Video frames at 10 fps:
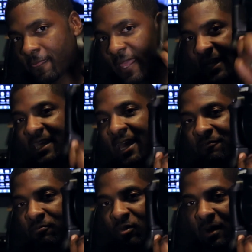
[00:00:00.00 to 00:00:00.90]
I
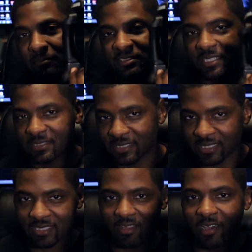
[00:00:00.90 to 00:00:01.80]
came from crop sensors.
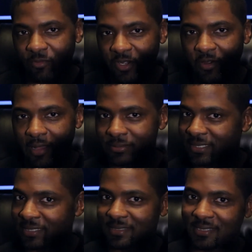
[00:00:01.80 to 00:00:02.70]
I started with crop
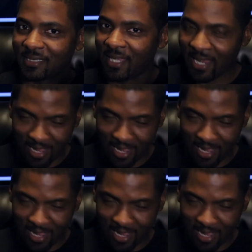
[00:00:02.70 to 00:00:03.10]
sensors.